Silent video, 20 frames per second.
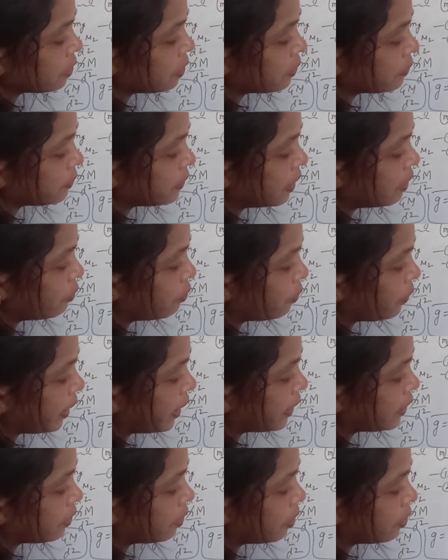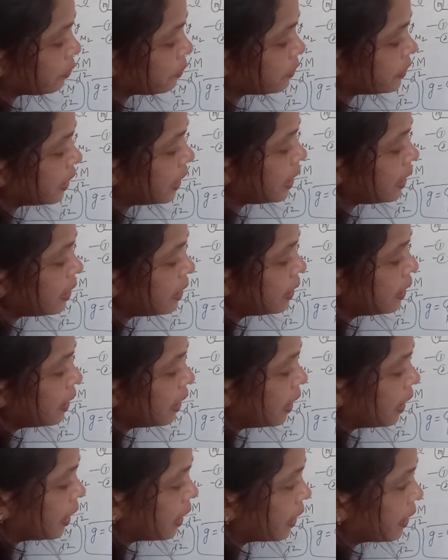of the weight of the
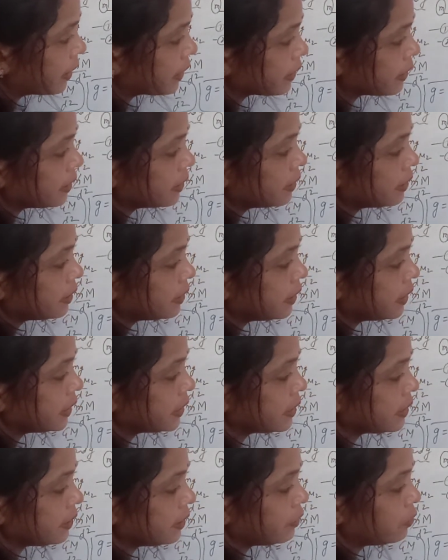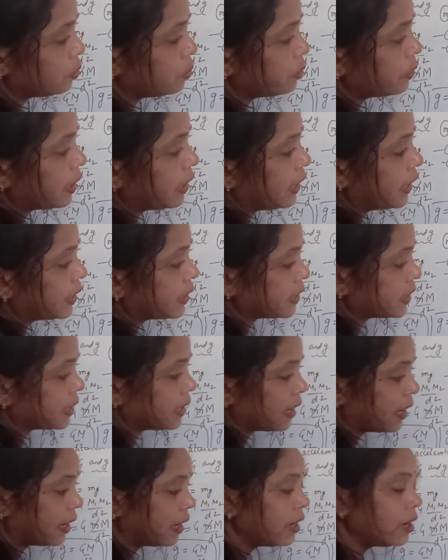earth. These two relations
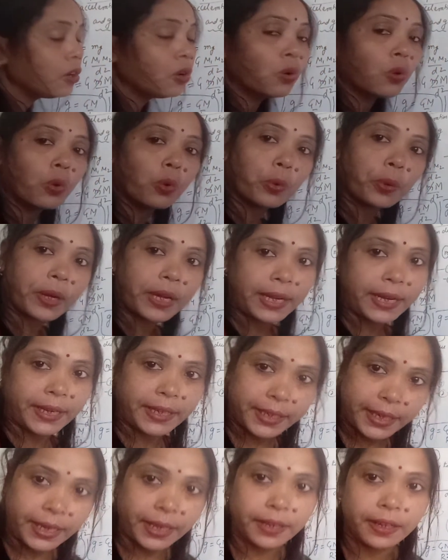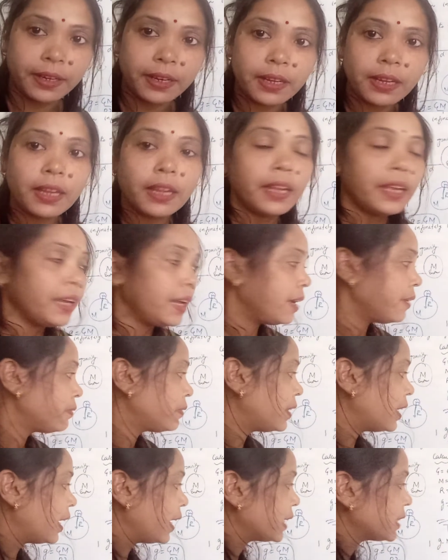are correlated. If
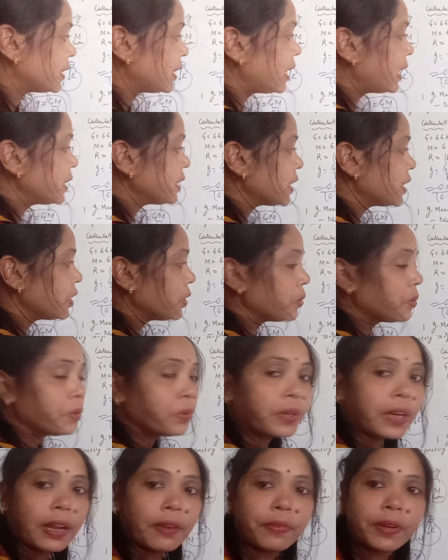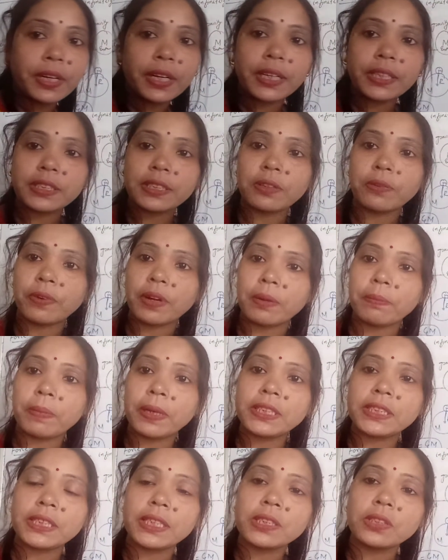the acceleration due to gravity is the
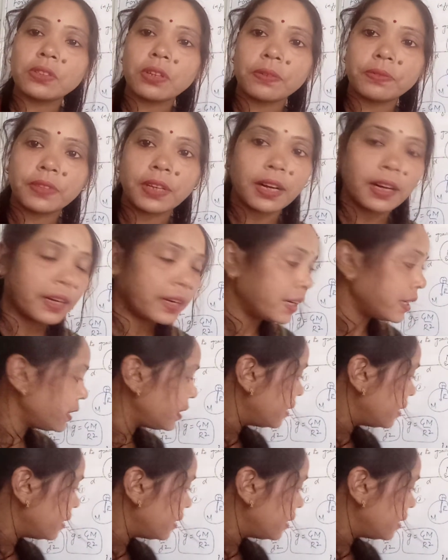1/6 of the earth,